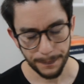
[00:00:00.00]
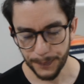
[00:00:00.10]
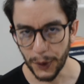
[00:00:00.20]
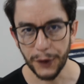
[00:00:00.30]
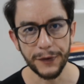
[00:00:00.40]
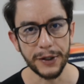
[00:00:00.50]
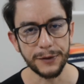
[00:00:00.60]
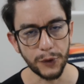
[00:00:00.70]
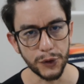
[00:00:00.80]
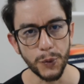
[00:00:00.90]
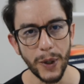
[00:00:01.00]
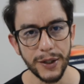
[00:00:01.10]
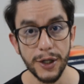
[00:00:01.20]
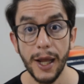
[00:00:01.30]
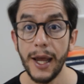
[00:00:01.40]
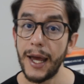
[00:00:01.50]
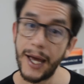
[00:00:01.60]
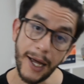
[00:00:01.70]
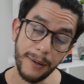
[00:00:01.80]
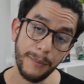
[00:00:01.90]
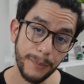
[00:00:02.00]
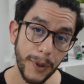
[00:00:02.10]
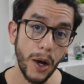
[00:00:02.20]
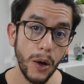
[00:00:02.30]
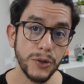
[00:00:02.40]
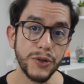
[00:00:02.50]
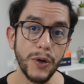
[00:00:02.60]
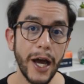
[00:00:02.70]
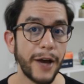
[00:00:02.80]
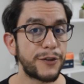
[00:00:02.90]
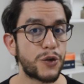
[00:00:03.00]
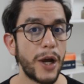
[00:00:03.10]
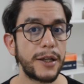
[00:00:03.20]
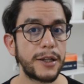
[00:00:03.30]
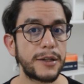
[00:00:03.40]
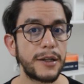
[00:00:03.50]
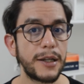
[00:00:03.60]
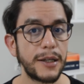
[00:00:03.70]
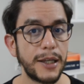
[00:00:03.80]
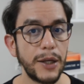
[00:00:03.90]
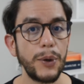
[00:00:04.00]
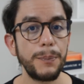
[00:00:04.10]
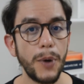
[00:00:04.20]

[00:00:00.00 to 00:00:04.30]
perfect for the weather. But also I have tried it here in